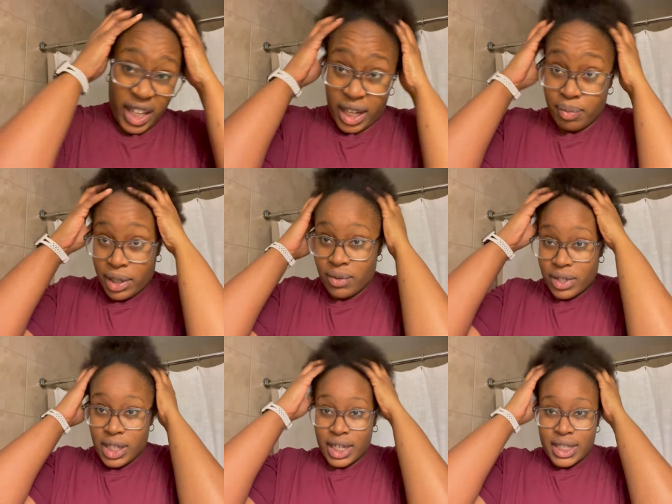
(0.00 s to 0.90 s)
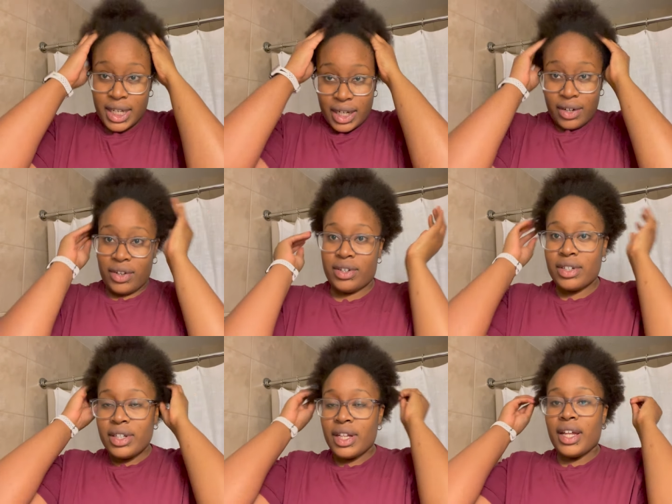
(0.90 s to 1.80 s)
that headband was not tight at
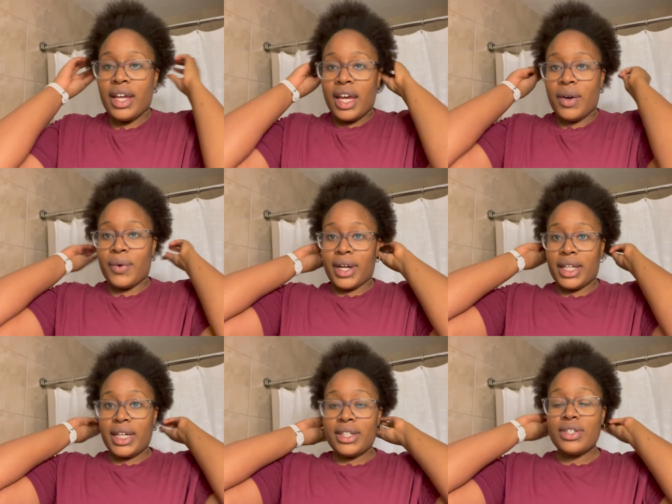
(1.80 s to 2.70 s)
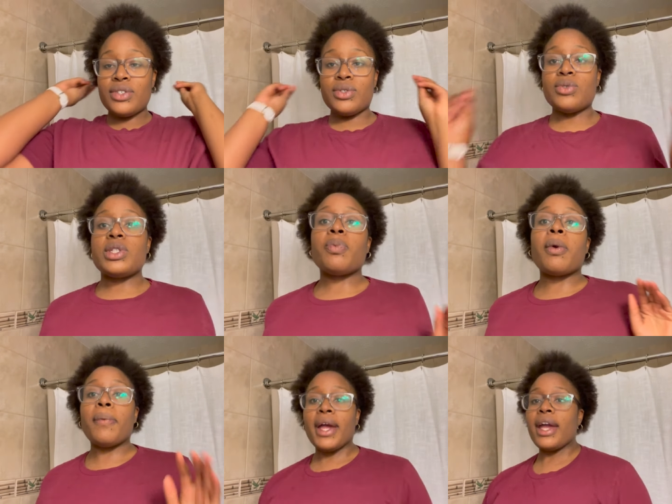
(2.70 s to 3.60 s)
all. And what I like to do to
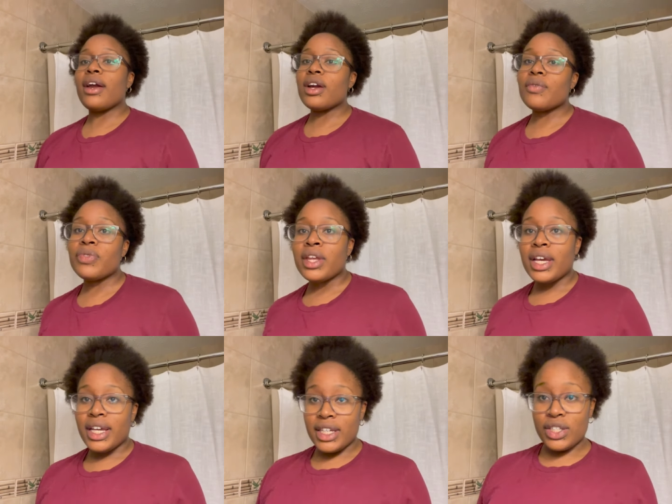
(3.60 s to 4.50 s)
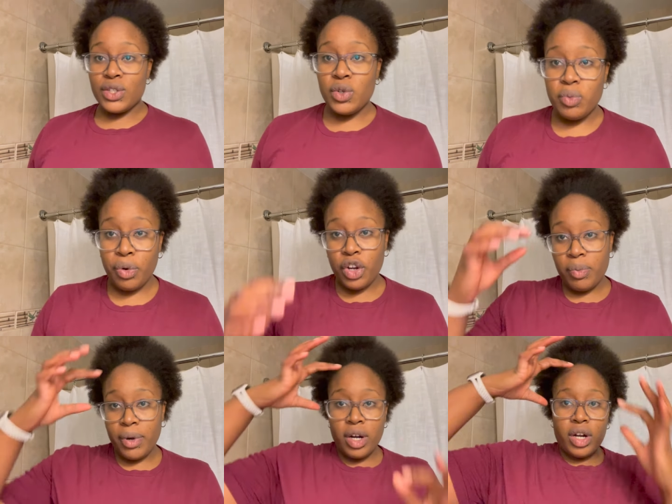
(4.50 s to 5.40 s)
prepare is to
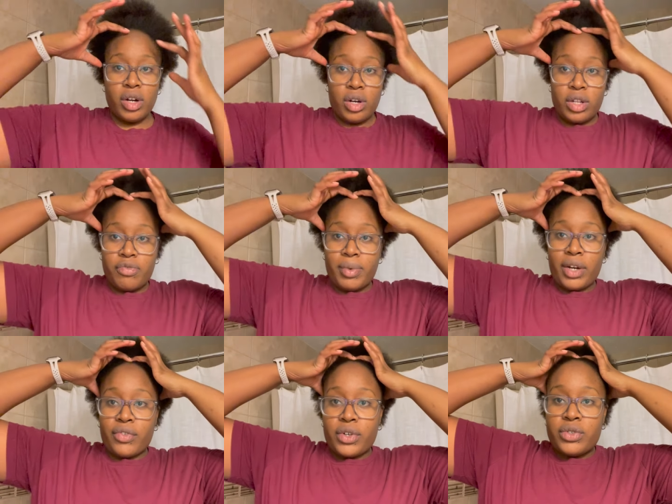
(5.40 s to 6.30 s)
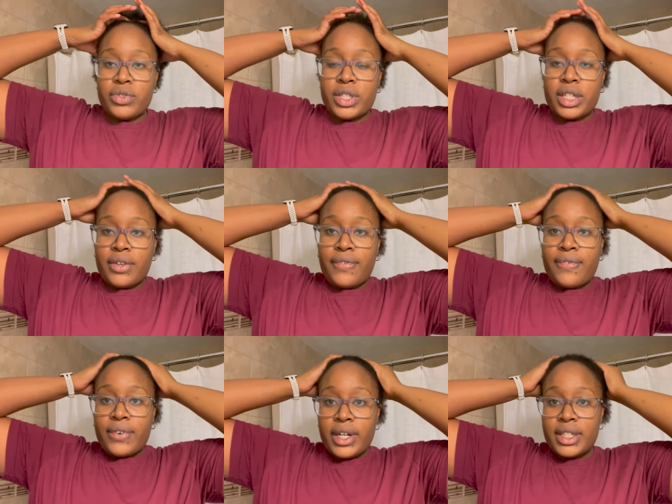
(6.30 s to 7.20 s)
pre-part all of my rows in the
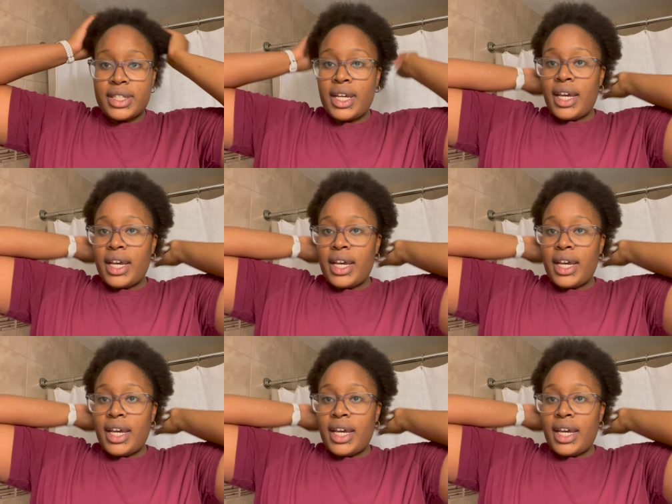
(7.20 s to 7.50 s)
front